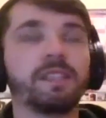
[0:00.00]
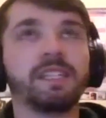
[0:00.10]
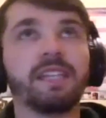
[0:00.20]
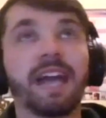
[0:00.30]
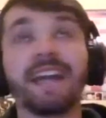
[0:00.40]

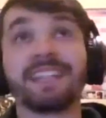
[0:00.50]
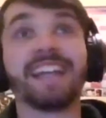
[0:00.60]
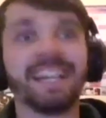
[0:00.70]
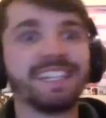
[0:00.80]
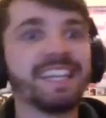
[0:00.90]
had the
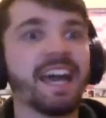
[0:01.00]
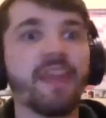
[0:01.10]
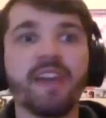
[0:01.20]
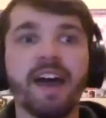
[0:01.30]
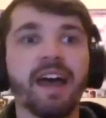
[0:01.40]
idea
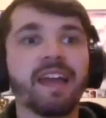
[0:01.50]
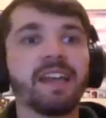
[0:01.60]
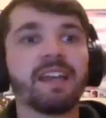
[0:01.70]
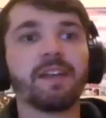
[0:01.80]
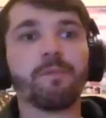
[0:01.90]
that
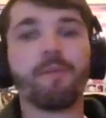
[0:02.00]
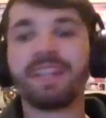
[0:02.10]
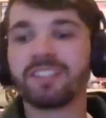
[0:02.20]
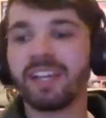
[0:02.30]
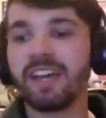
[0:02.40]

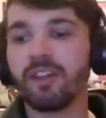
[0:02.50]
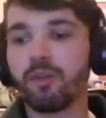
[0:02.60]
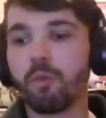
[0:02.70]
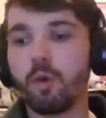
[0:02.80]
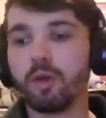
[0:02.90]
mental health
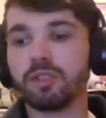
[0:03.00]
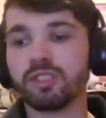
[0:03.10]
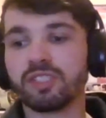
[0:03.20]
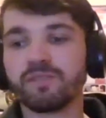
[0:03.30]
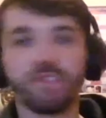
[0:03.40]

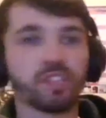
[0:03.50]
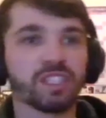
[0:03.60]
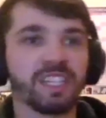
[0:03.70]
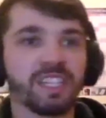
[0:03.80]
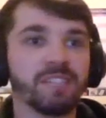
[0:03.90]
was
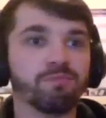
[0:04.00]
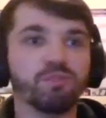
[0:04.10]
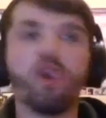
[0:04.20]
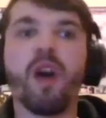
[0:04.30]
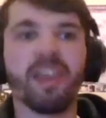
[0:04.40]
firstly
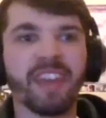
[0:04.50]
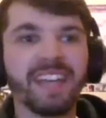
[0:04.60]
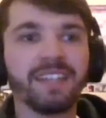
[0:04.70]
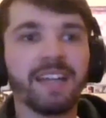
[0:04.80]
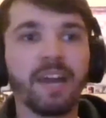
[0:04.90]
not a
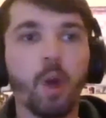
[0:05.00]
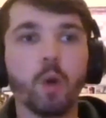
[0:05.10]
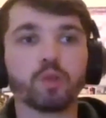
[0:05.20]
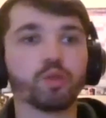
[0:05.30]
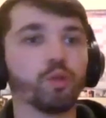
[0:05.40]
thing, and
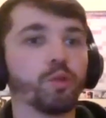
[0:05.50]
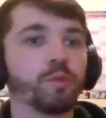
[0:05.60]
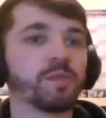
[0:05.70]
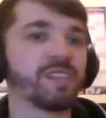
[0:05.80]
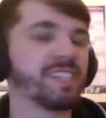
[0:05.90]
also
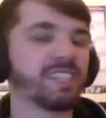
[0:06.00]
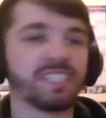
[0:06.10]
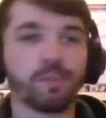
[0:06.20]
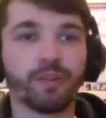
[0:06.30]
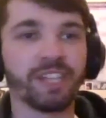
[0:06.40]
things like
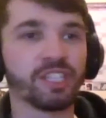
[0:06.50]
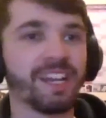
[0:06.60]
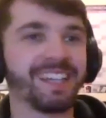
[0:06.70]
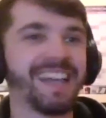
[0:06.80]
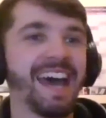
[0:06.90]

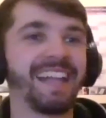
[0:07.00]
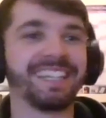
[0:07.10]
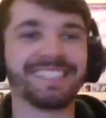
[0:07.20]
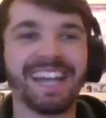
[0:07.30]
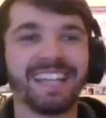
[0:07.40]
depression and
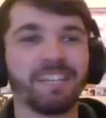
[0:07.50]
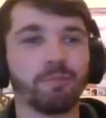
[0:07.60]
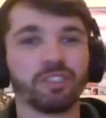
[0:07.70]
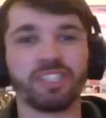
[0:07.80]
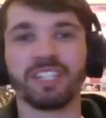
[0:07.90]
anxiety were
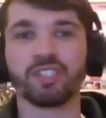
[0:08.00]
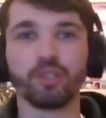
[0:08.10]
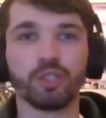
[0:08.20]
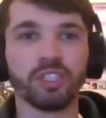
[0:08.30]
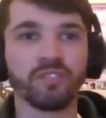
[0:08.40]
just
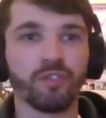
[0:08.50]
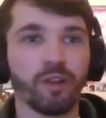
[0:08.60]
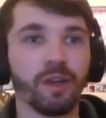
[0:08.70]
excuses for